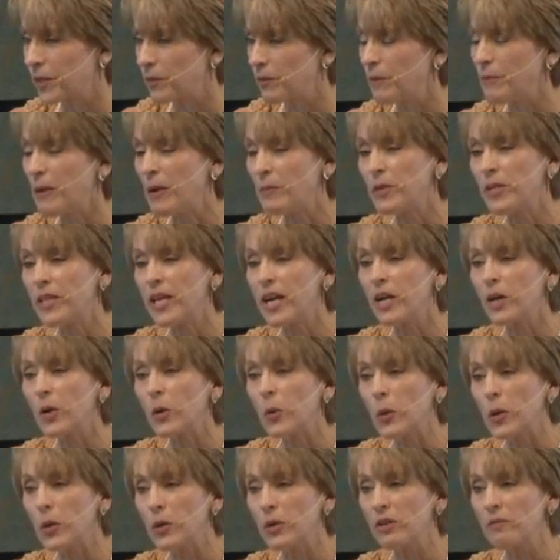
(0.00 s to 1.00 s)
Remember
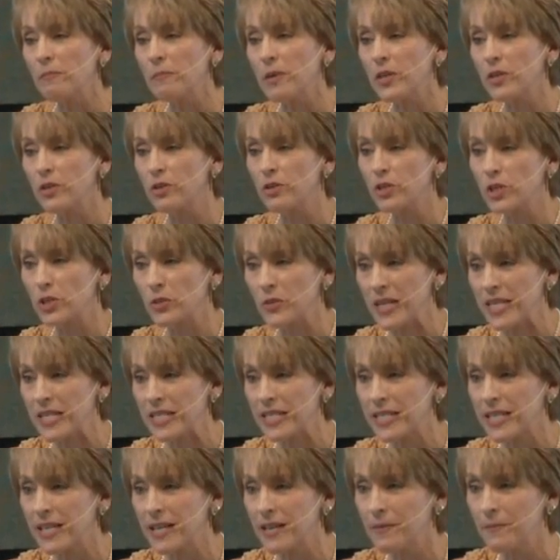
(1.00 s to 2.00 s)
that quote of Mother
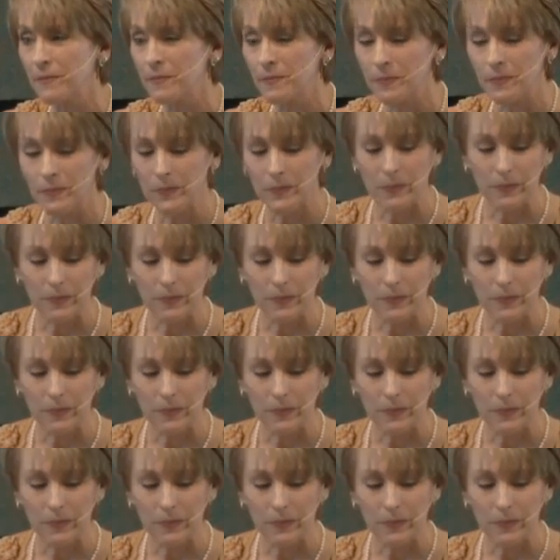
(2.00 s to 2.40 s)
Teresa?